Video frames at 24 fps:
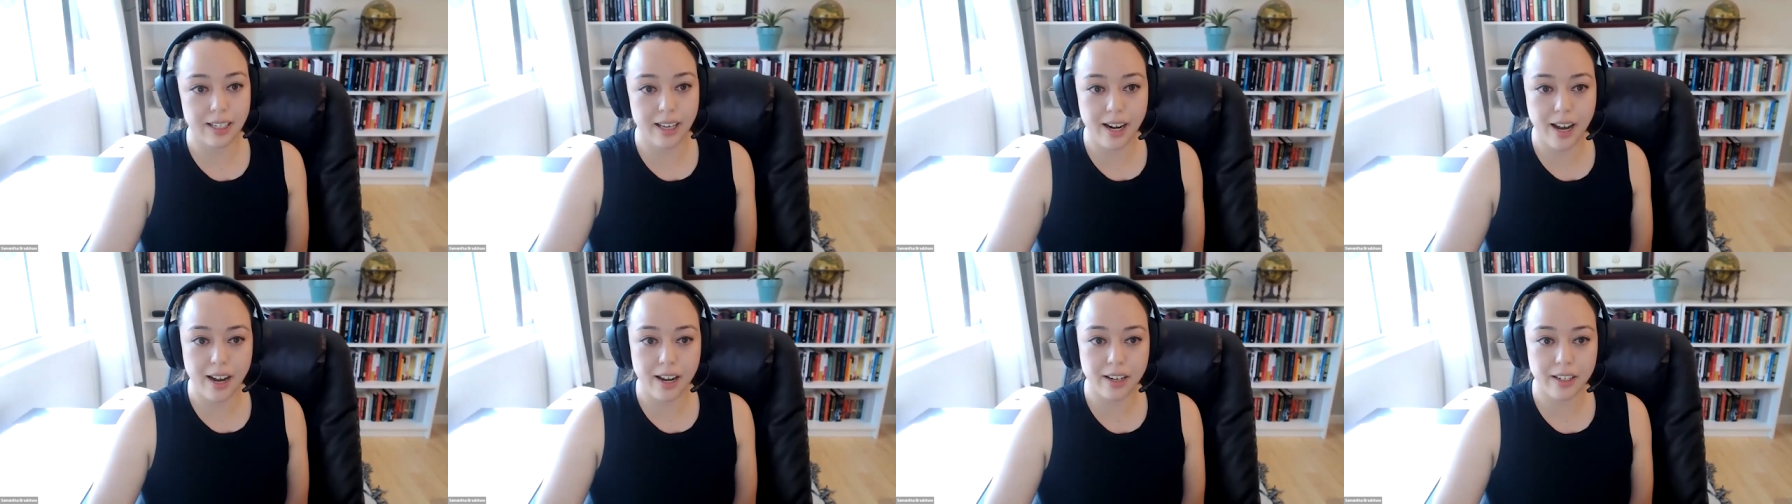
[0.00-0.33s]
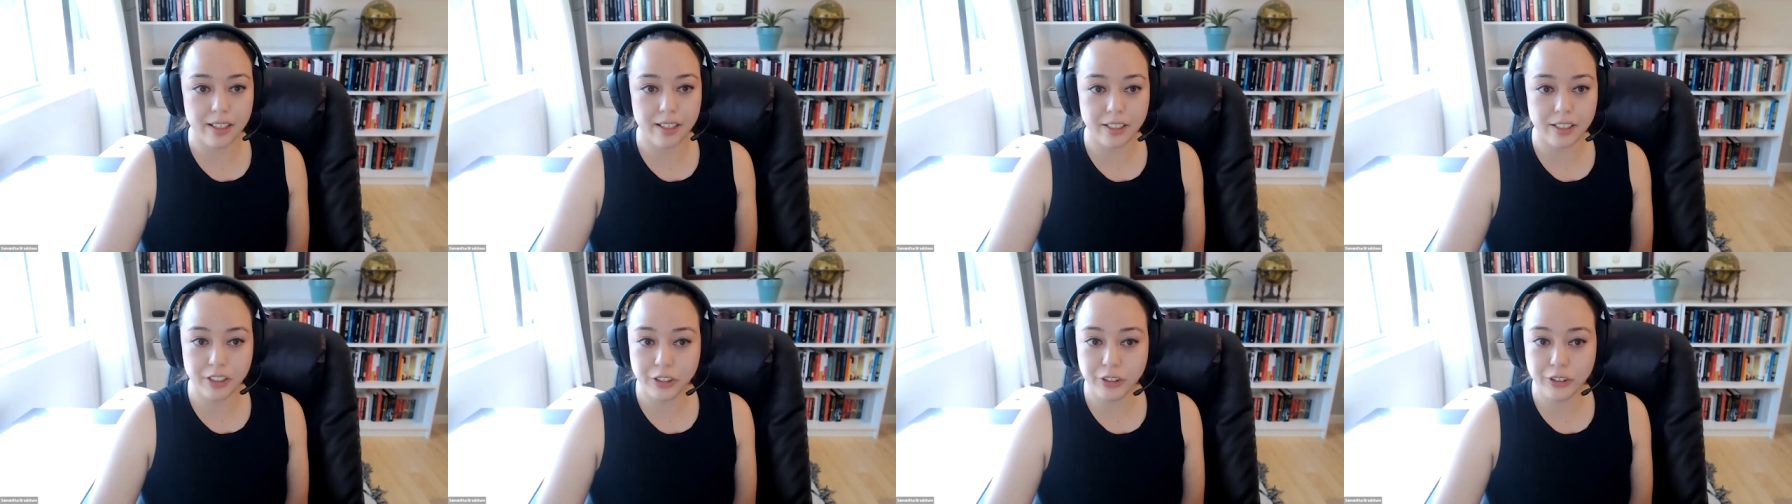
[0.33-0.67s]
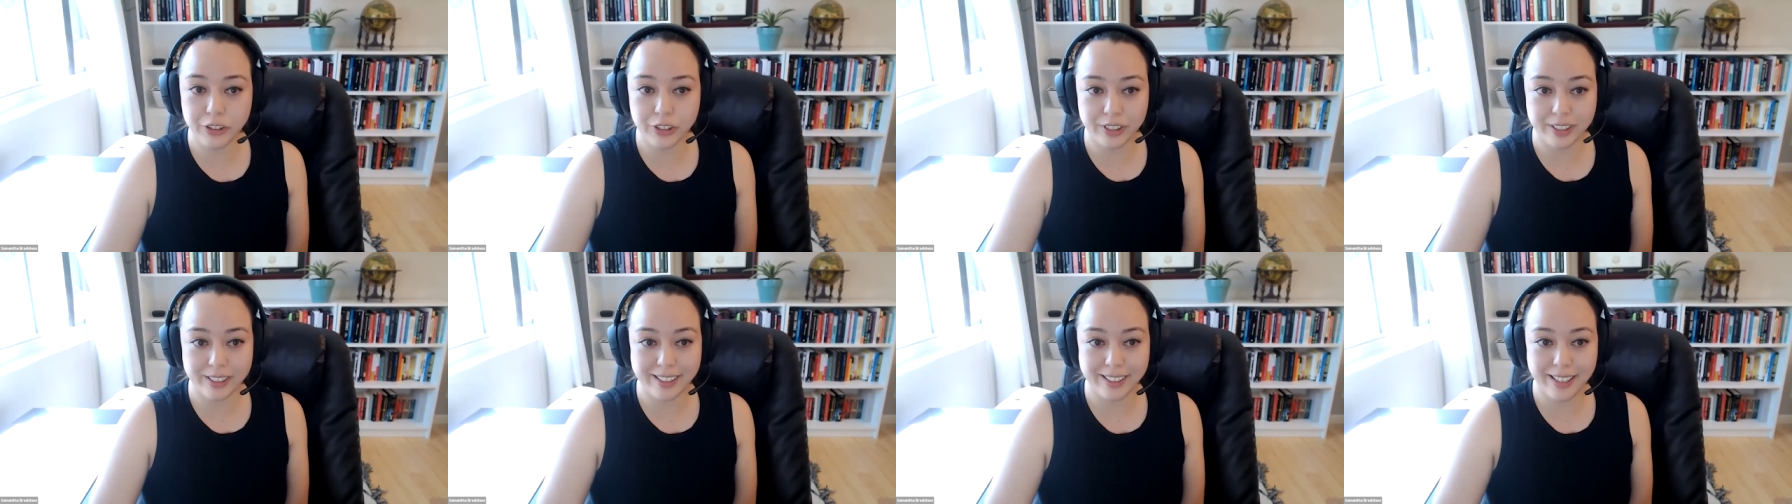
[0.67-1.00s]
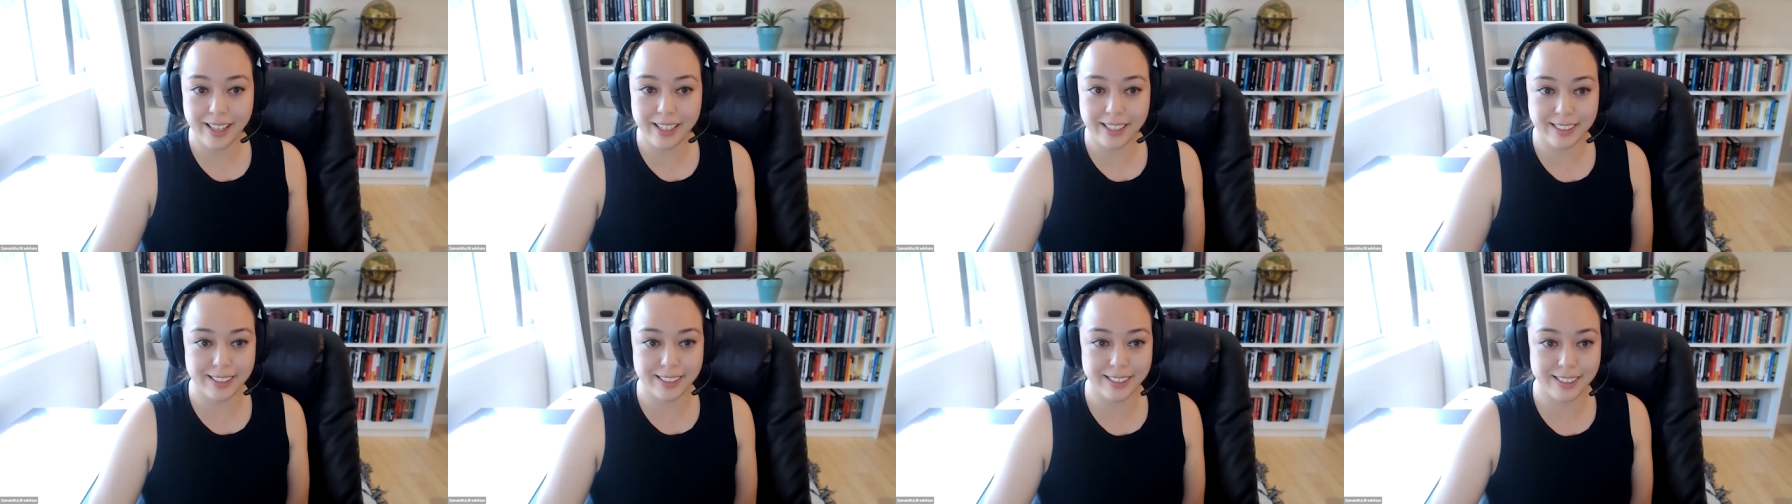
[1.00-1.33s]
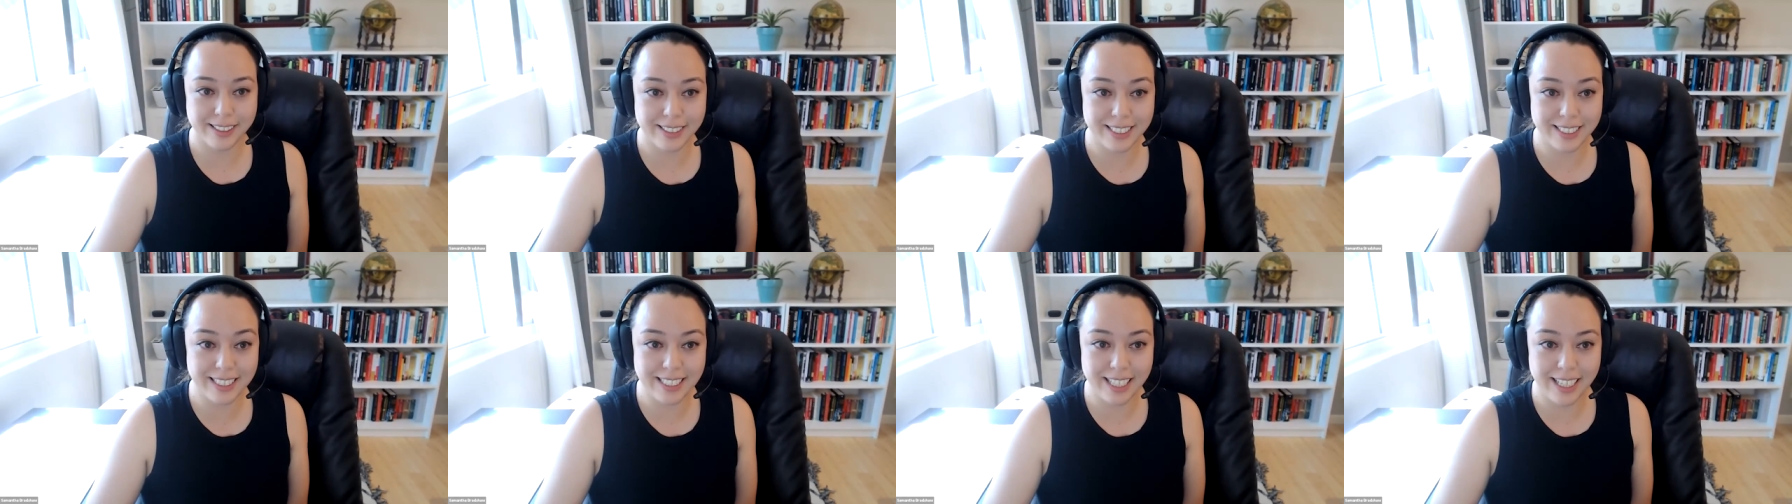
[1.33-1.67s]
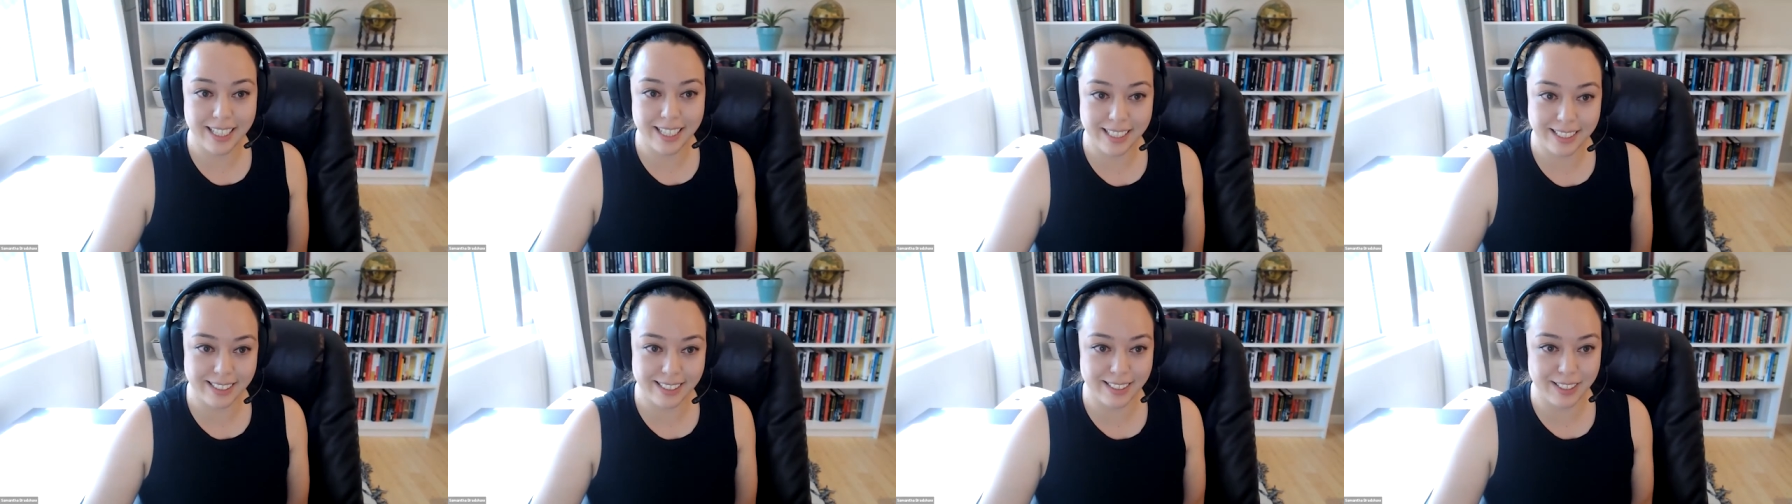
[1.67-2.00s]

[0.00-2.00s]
And I usually like to cite